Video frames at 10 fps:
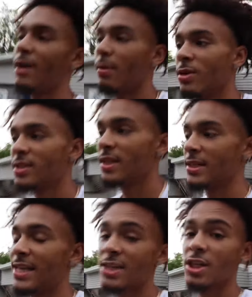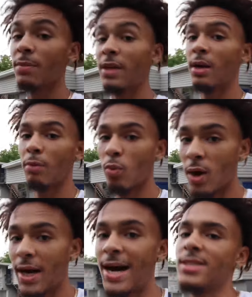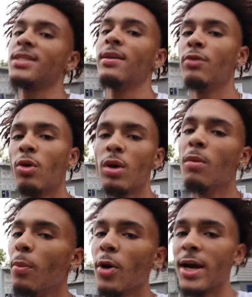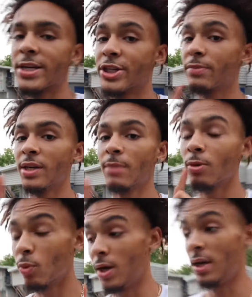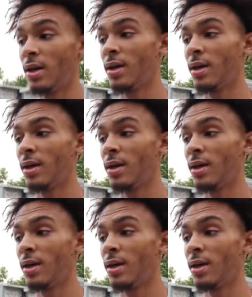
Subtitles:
my number six. That should be number one, honestly. If you own a Mopar, that should be number one.